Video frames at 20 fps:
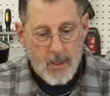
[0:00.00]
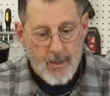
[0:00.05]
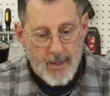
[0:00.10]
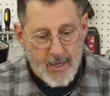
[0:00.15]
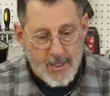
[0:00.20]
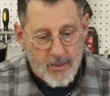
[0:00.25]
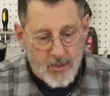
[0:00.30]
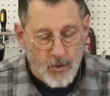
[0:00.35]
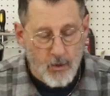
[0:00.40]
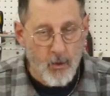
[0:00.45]

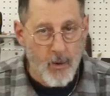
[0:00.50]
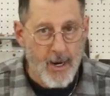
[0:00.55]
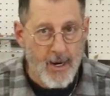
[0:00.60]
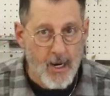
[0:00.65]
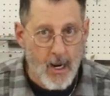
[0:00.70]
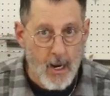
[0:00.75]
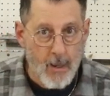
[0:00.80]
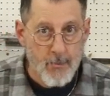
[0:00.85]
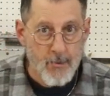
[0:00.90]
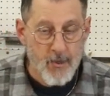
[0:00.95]
that's a great
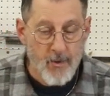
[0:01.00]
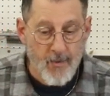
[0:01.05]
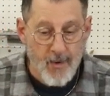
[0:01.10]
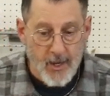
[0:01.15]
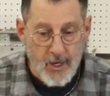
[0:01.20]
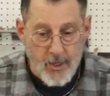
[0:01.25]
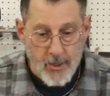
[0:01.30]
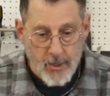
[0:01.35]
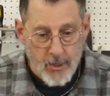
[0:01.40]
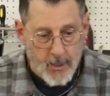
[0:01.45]

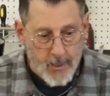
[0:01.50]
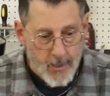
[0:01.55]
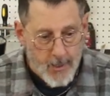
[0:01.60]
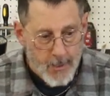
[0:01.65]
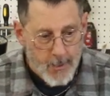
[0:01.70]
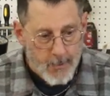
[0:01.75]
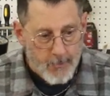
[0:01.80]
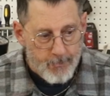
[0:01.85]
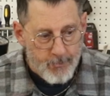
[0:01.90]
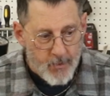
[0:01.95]
observation.
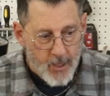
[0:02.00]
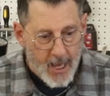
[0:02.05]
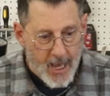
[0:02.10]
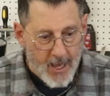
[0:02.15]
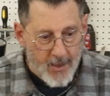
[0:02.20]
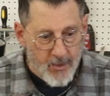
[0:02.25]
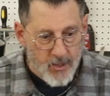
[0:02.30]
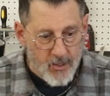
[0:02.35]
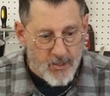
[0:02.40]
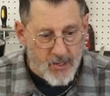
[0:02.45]

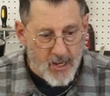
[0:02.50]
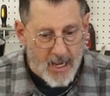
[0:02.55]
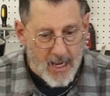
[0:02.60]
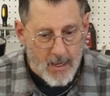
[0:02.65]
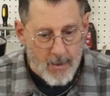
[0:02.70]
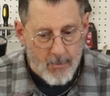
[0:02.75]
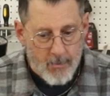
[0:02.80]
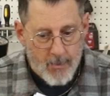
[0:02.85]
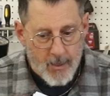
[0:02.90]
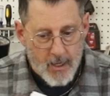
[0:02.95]
And the
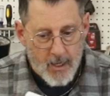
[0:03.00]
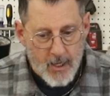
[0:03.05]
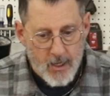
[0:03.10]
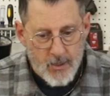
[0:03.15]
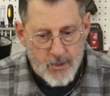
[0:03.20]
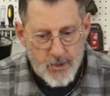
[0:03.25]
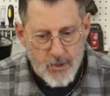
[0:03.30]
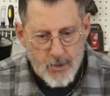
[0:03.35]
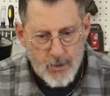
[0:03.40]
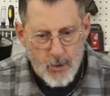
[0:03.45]
same
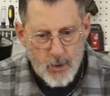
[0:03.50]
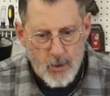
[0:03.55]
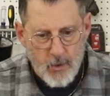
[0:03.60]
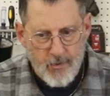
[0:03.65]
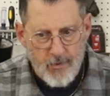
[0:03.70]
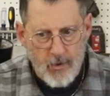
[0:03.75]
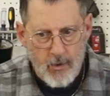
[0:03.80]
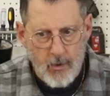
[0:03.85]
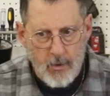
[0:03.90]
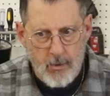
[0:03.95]
is true
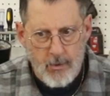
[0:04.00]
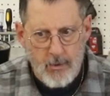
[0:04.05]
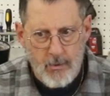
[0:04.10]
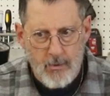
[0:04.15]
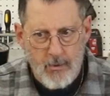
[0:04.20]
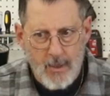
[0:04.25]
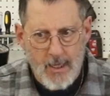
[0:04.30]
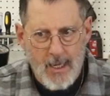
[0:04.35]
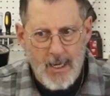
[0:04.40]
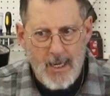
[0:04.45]
for
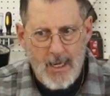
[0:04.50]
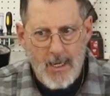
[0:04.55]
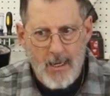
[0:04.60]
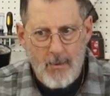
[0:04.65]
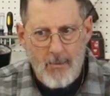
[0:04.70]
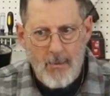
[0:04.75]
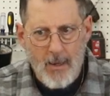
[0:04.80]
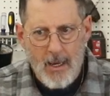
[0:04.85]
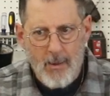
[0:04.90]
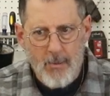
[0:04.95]
eh,
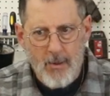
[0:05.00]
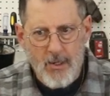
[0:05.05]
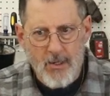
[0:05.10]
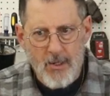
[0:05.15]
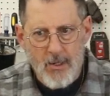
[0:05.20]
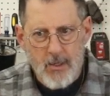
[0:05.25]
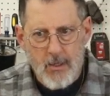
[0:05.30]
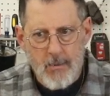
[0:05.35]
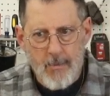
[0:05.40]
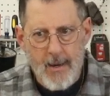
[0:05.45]
maybe
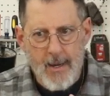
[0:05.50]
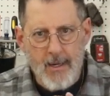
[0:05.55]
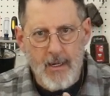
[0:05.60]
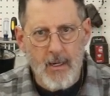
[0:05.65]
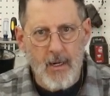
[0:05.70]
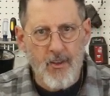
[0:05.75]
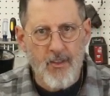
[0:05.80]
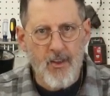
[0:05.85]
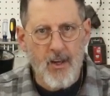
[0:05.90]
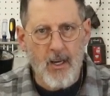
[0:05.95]
just about
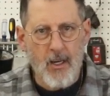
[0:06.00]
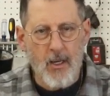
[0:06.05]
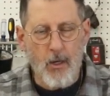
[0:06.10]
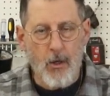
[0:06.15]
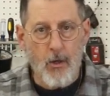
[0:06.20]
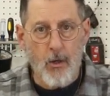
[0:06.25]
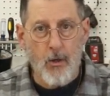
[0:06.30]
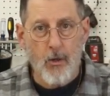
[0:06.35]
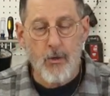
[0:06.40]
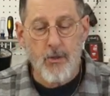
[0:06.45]
anything you
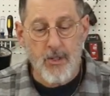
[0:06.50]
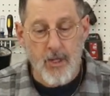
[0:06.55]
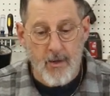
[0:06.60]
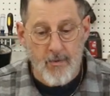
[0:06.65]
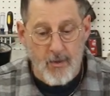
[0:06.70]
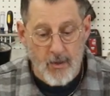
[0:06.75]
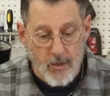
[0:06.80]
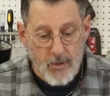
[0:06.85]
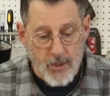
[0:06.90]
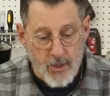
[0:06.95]
use,
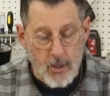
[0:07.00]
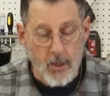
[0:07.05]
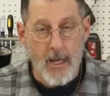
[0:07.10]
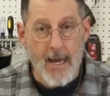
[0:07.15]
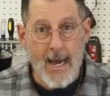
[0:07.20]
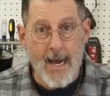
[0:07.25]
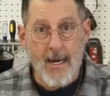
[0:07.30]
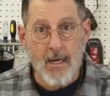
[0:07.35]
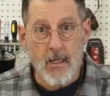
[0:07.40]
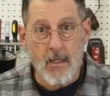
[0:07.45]
even
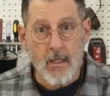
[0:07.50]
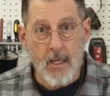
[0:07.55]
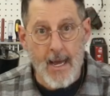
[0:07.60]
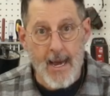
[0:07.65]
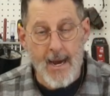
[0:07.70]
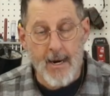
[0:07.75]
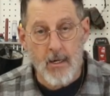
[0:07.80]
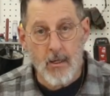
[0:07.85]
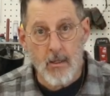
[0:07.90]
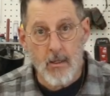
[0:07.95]
shellac and
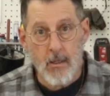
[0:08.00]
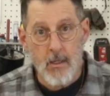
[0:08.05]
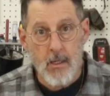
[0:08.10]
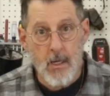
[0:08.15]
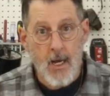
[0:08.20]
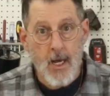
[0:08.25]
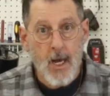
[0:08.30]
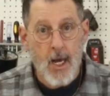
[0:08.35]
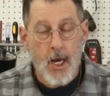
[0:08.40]
lacquer.